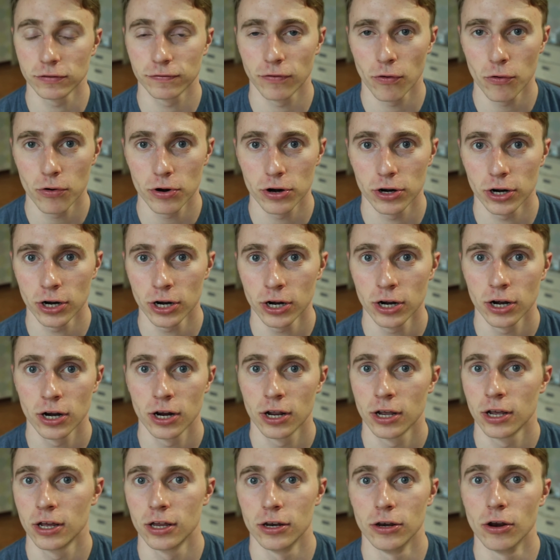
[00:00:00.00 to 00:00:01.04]
foreigner
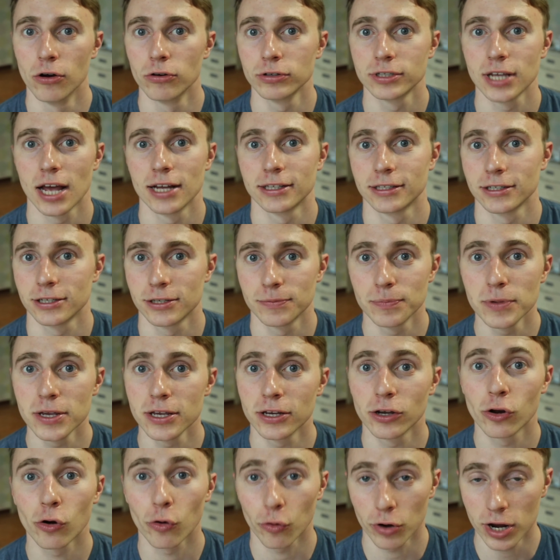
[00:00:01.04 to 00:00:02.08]
knows how to
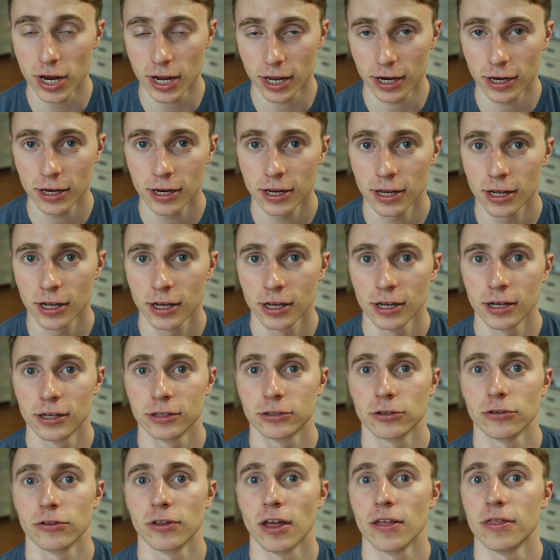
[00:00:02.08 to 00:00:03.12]
speak Korean.
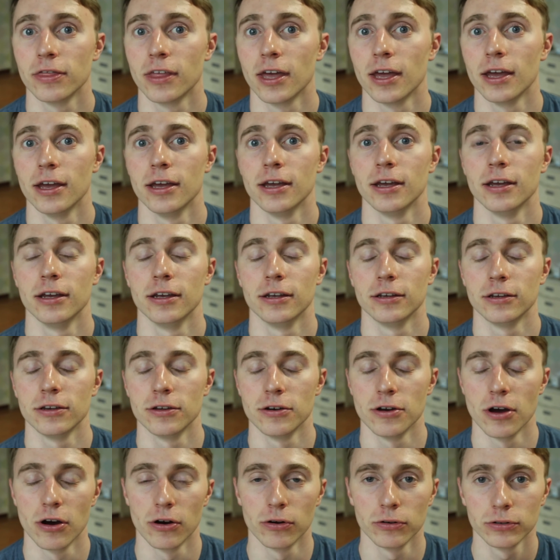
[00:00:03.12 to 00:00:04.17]
So then they,
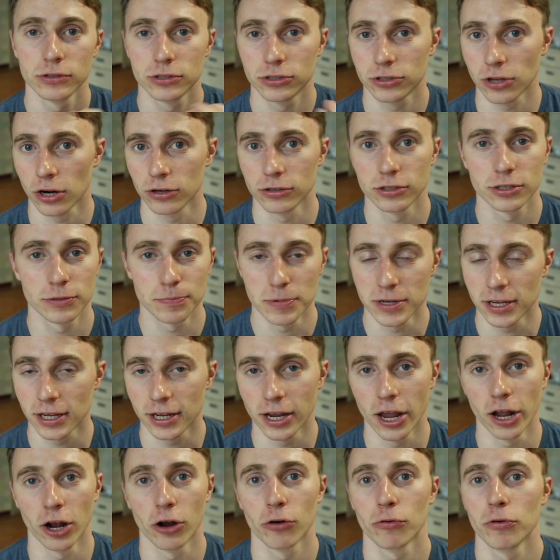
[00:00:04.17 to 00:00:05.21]
start speaking
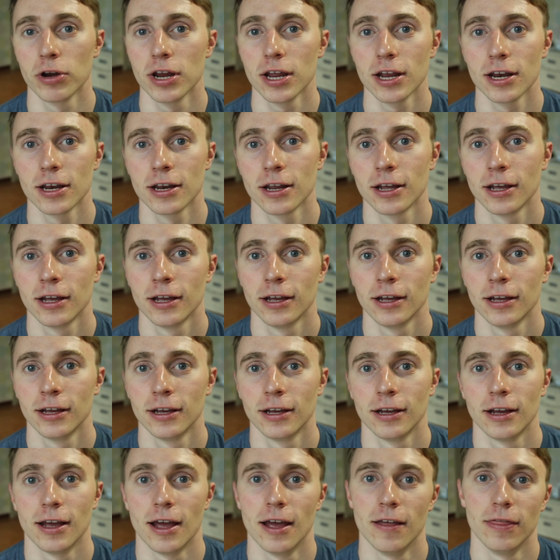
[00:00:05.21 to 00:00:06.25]
in Korean.
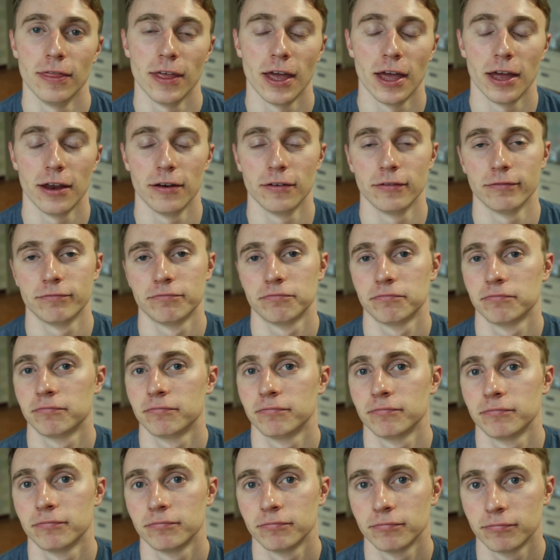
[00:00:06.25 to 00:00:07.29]
And then,
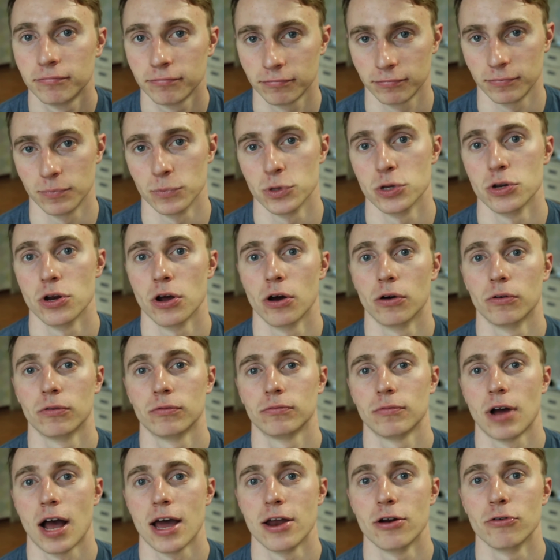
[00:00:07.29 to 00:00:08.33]

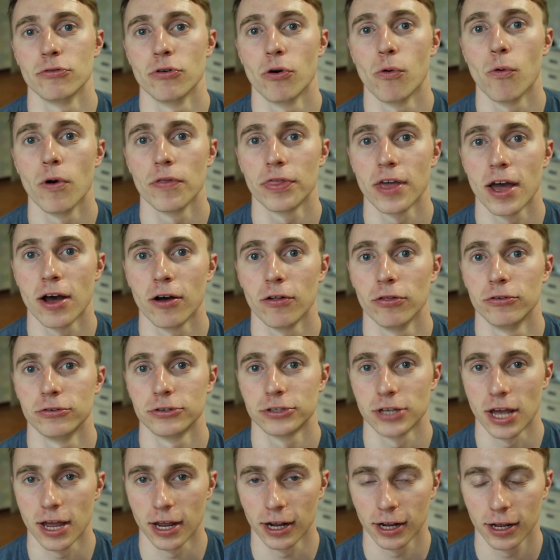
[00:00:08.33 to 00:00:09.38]
I don't know what the hell they're
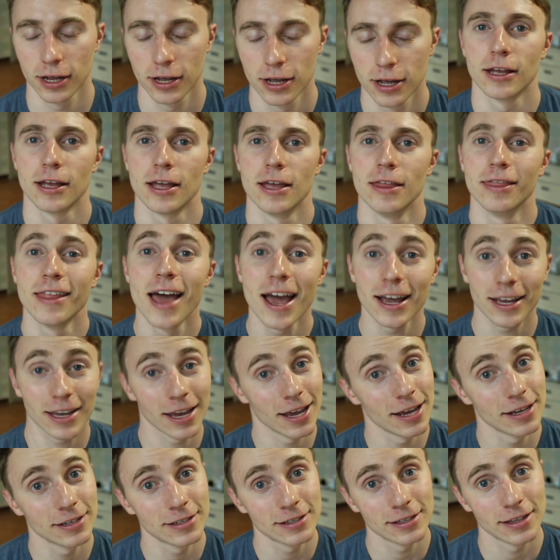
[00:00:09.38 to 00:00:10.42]
saying. In that
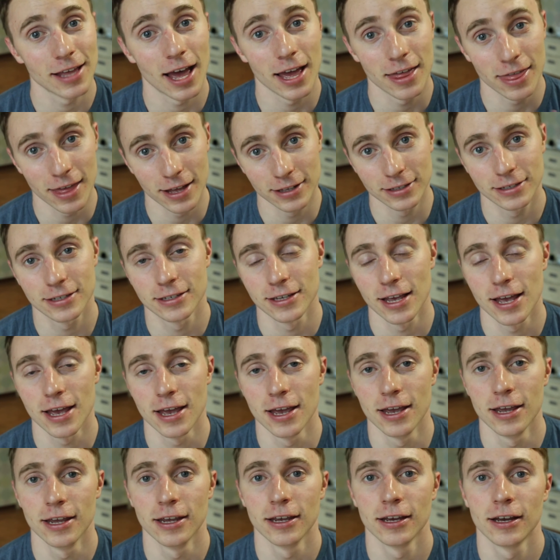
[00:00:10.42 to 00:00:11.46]
case, I then
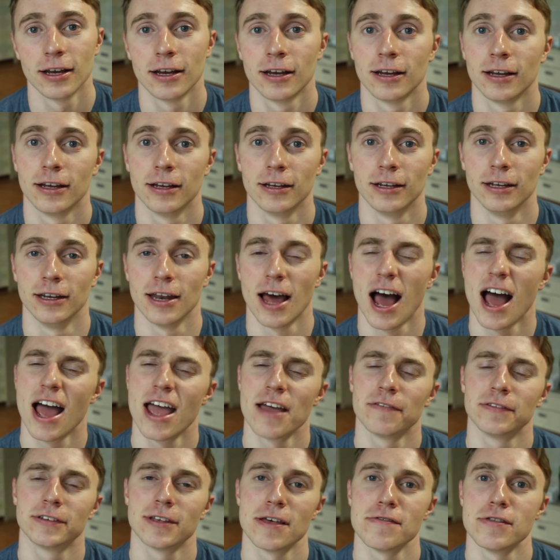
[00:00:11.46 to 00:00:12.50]
say, and I
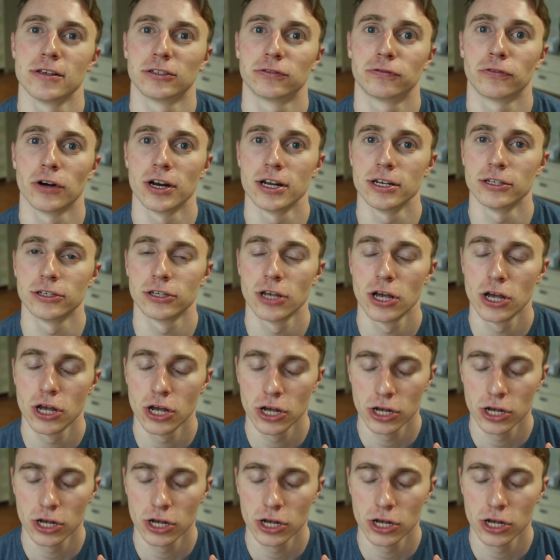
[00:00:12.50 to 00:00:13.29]
have said this phrase